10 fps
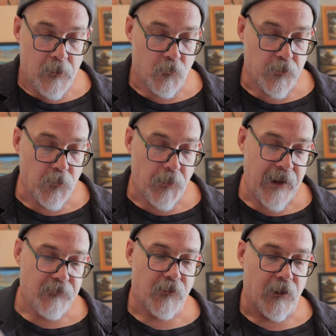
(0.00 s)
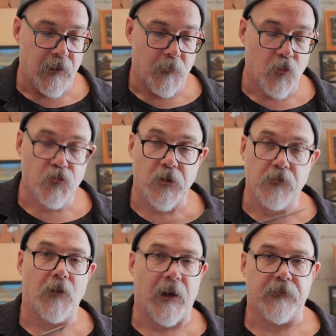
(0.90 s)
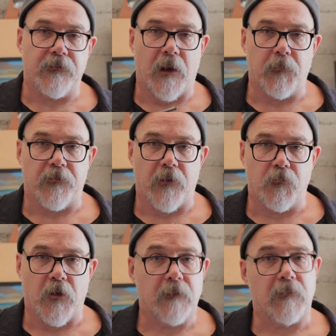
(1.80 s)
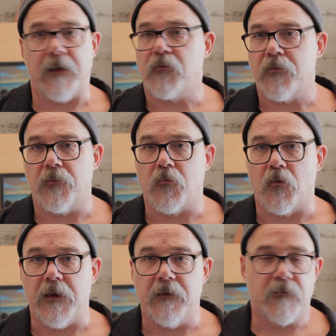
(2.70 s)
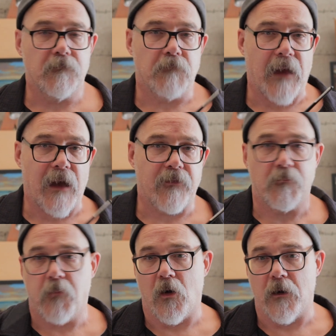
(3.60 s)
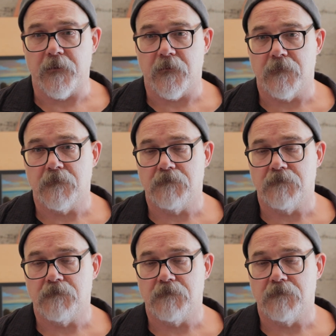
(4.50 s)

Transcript: When you paint a more generalized type of subject, like just some trees, path, pond,